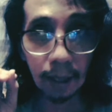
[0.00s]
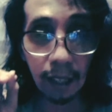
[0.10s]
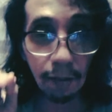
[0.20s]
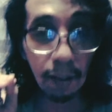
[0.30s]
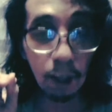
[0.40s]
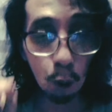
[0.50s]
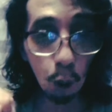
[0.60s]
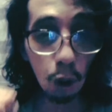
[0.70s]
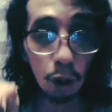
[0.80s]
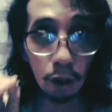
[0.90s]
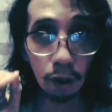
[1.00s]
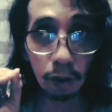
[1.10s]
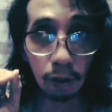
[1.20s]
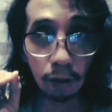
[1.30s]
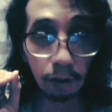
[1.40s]
giving your
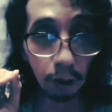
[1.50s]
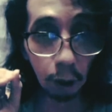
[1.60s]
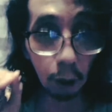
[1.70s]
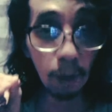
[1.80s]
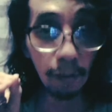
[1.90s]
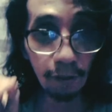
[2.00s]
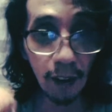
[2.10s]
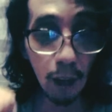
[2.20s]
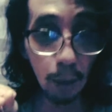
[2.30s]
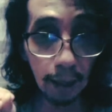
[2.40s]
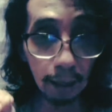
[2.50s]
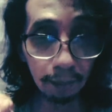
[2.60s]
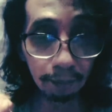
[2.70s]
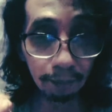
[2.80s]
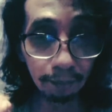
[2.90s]
current following
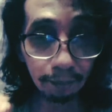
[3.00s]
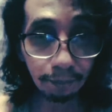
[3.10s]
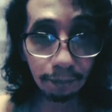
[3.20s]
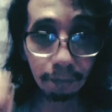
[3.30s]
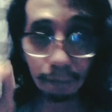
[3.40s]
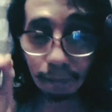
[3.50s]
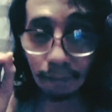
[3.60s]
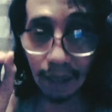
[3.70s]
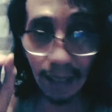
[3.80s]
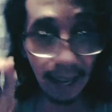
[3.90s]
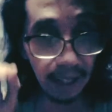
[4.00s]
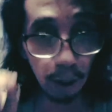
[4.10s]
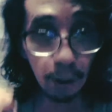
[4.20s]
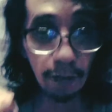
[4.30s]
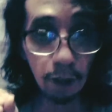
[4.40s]

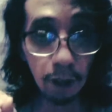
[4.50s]
exclusive